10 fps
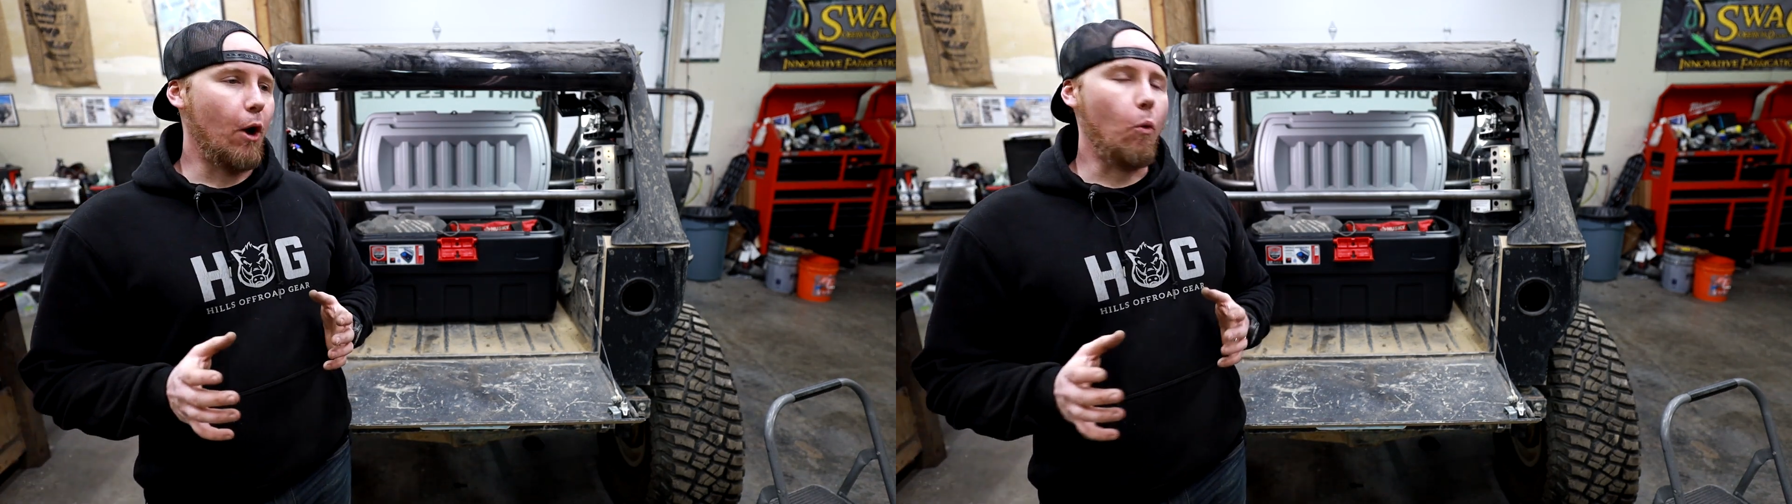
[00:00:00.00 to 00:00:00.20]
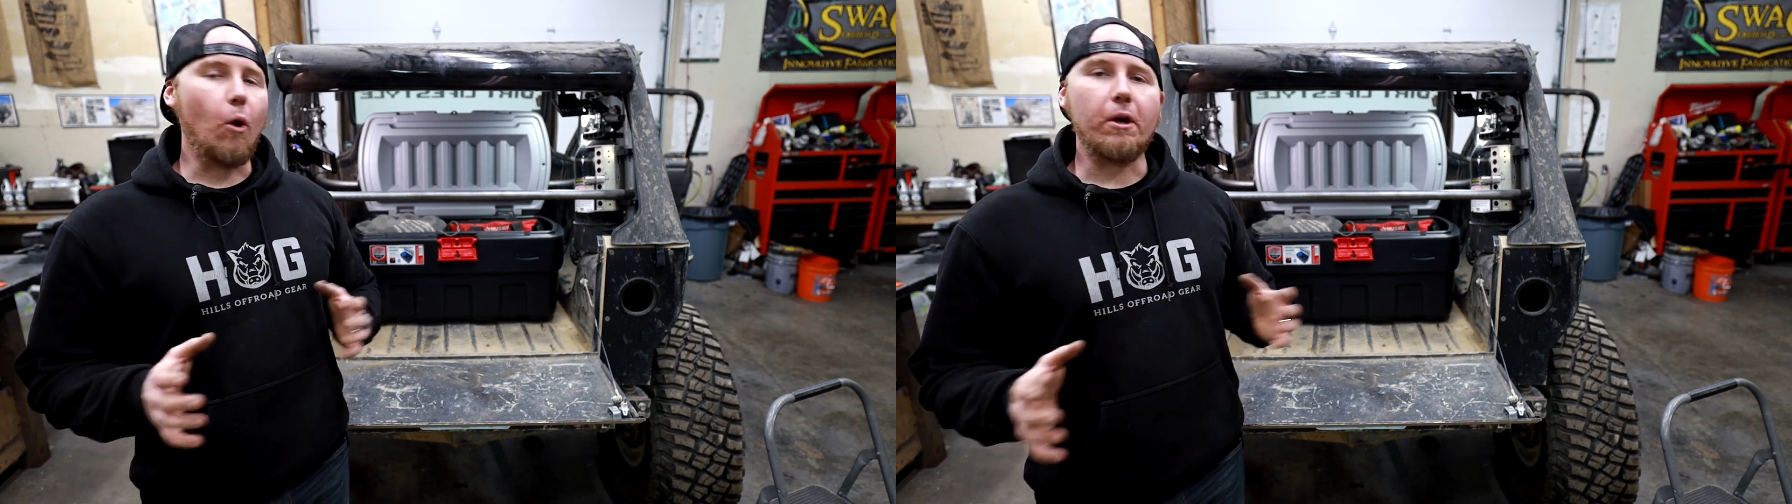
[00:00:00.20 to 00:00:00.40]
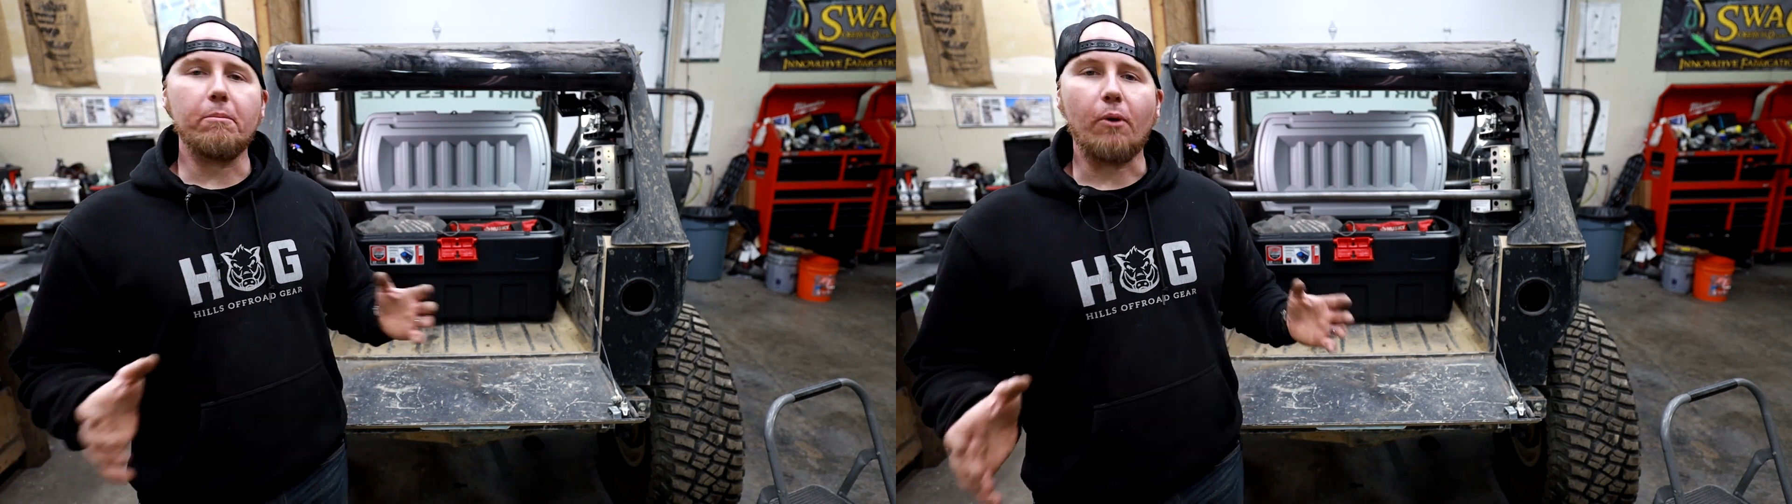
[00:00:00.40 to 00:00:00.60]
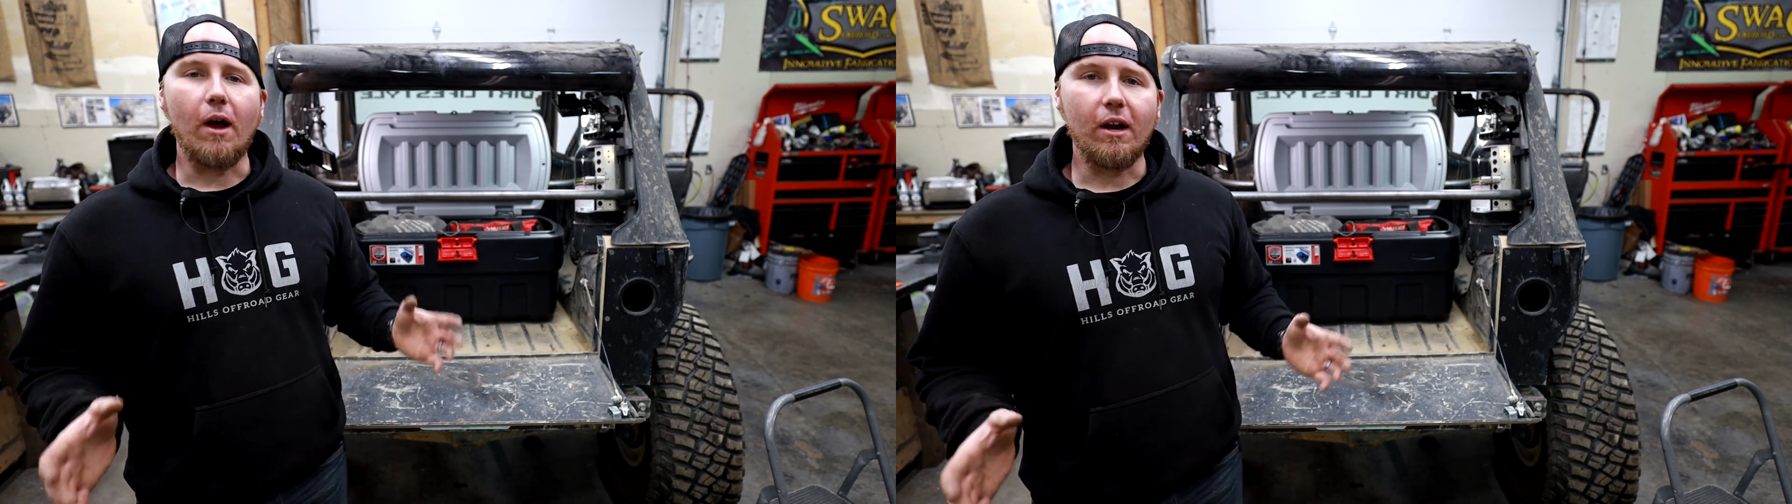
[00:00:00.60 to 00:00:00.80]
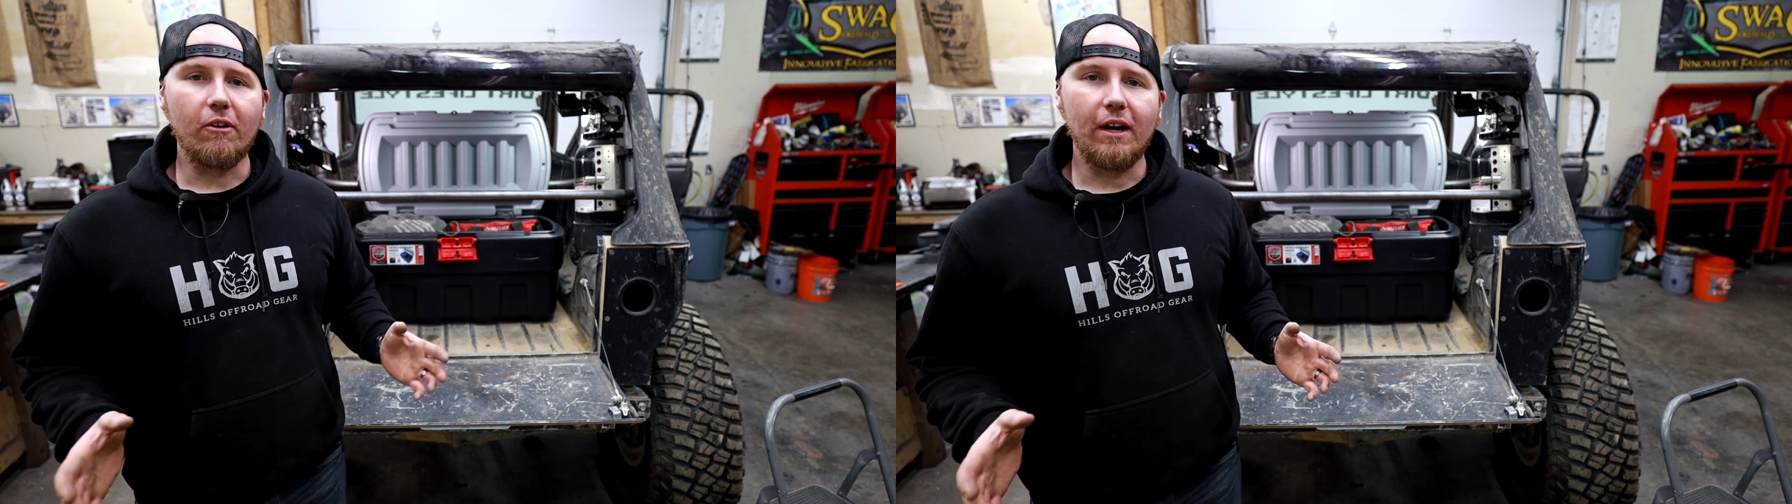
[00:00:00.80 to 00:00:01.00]
a work in
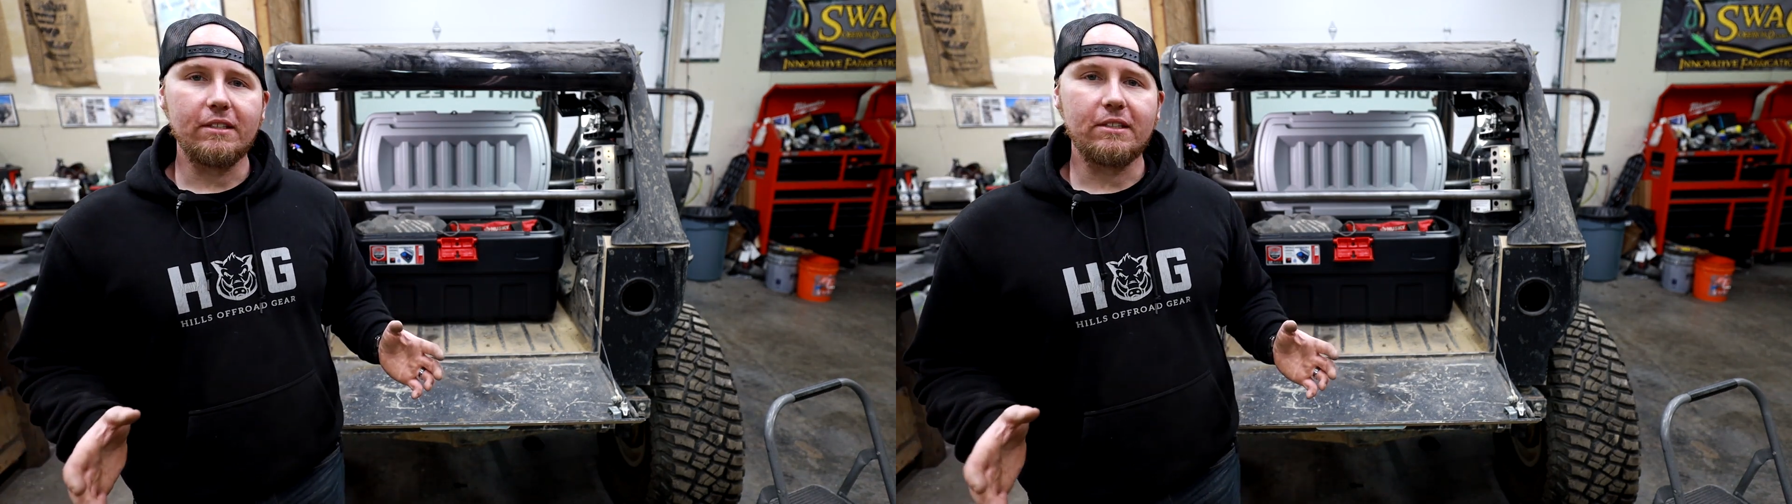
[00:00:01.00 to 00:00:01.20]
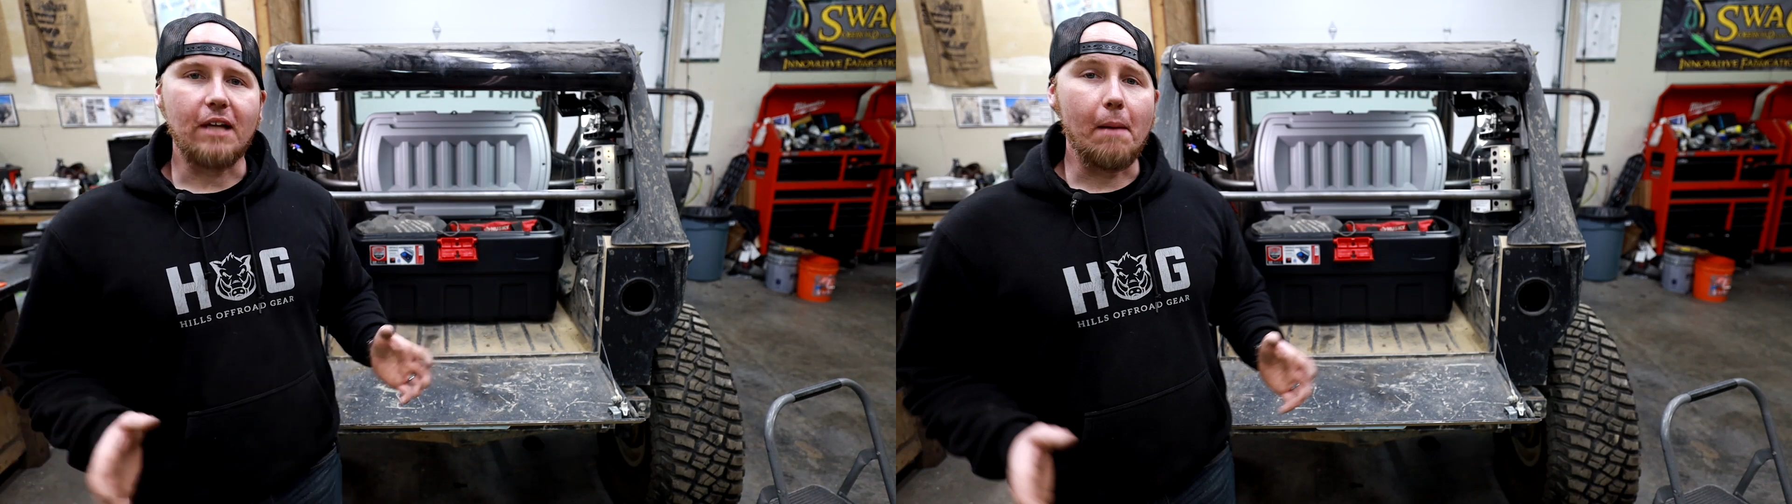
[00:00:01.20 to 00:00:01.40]
progress.